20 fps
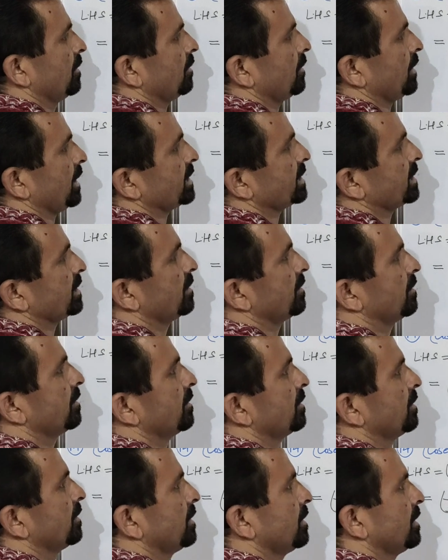right?
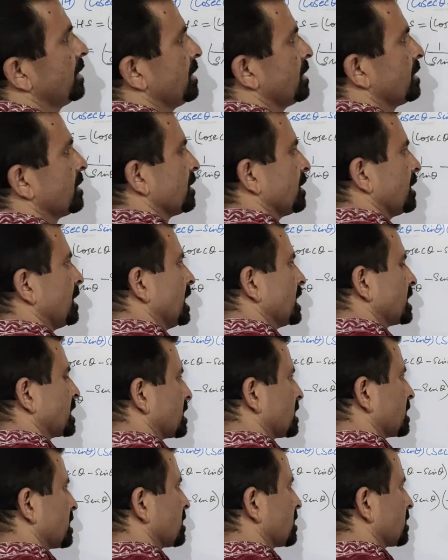
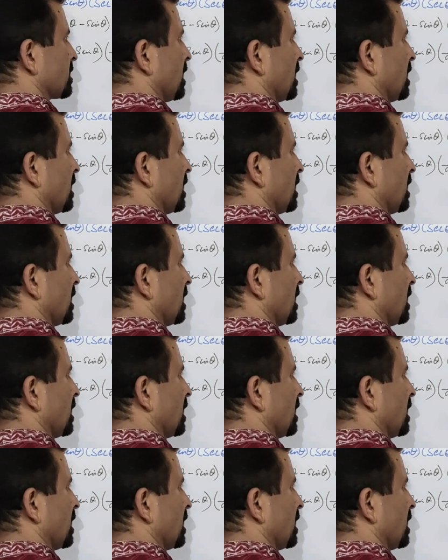This